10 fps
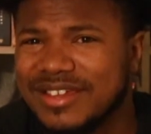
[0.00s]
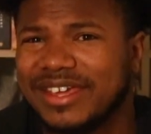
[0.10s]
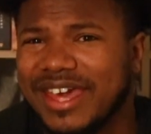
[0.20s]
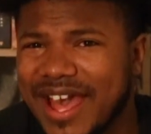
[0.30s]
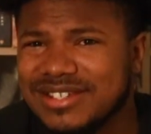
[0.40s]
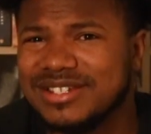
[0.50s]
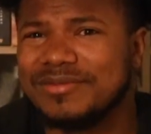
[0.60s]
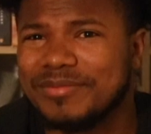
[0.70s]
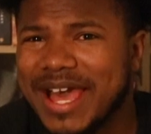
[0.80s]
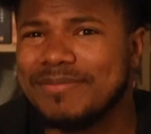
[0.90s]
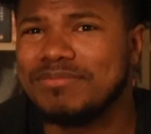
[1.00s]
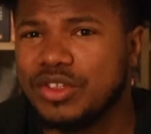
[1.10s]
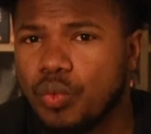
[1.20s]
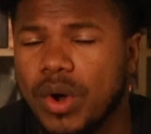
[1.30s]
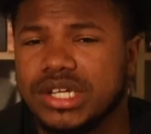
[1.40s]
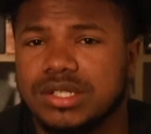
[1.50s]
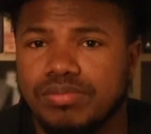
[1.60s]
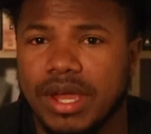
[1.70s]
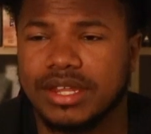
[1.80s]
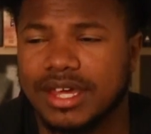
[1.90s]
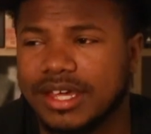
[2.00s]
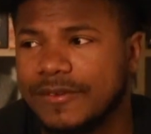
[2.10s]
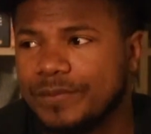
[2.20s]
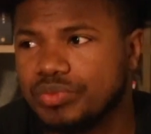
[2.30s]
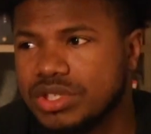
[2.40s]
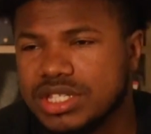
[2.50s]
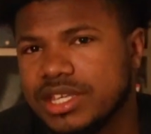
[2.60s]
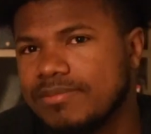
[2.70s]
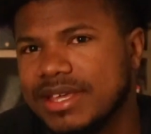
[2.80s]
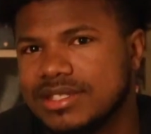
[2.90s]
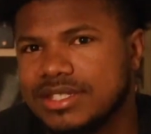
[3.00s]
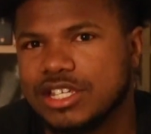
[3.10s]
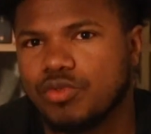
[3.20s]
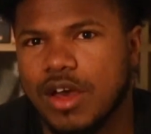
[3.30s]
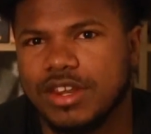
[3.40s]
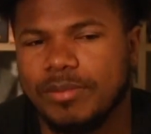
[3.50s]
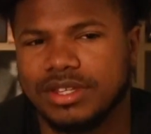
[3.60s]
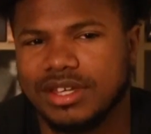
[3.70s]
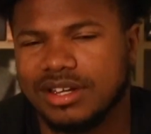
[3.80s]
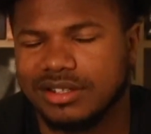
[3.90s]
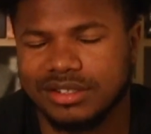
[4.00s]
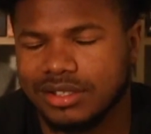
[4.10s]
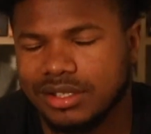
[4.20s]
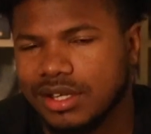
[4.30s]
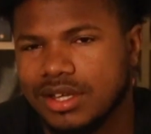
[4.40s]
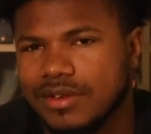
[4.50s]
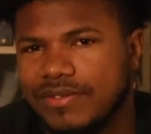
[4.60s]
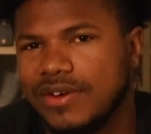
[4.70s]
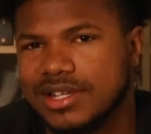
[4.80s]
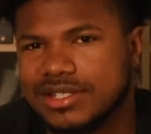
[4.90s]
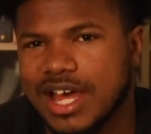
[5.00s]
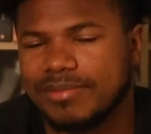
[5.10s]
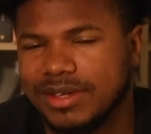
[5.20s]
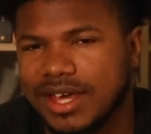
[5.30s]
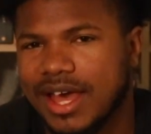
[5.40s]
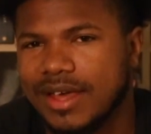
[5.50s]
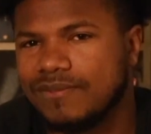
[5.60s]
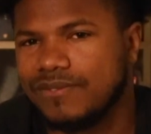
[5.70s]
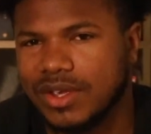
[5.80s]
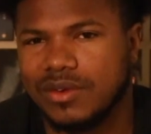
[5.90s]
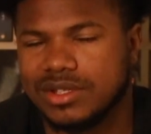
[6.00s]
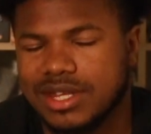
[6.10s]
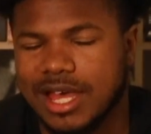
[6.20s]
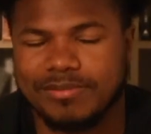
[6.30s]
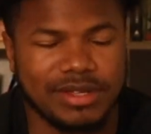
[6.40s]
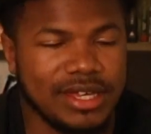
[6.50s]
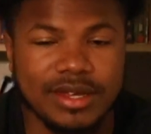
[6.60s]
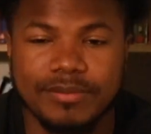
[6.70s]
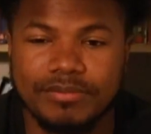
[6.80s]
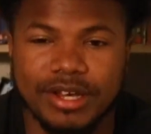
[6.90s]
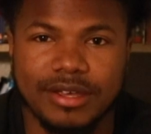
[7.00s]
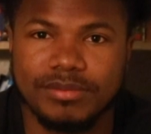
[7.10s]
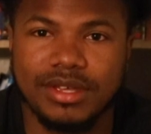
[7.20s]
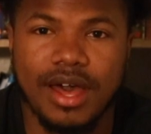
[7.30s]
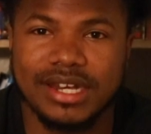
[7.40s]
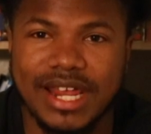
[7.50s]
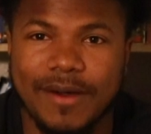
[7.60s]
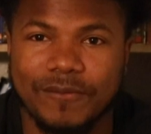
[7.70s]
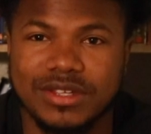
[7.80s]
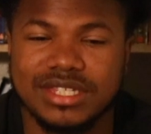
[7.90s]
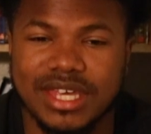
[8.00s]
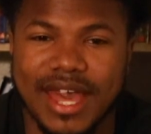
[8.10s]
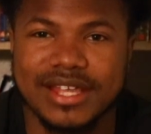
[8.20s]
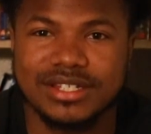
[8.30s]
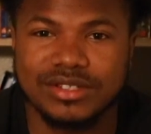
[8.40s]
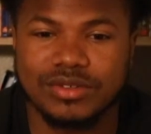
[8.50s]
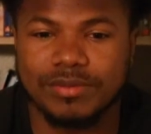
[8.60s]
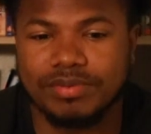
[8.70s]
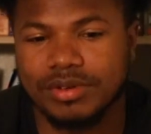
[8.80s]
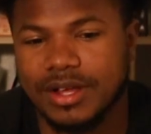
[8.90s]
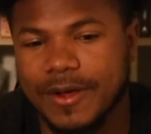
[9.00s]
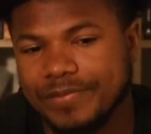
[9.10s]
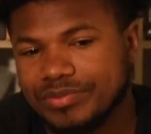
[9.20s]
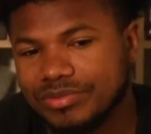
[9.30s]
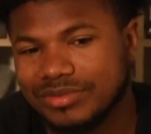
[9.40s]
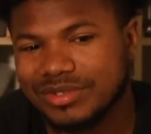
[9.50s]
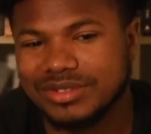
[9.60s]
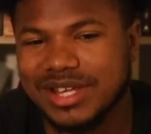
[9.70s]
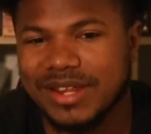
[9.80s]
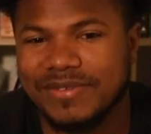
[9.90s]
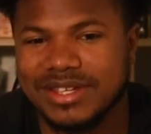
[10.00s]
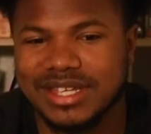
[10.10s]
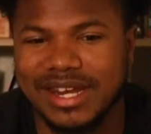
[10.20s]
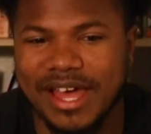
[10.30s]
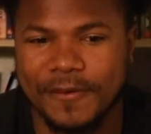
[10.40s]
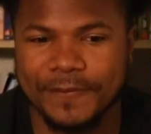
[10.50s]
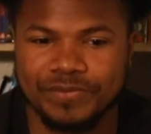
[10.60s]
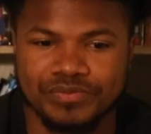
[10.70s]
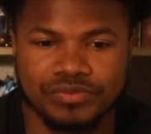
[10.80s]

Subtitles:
Like, Angela might be the one to break. Like, just didn't make sense. Why would he put the gun? Very sloppy guy. Very sloppy. But beyond that, we see Angela gonna gonna try to fix that out.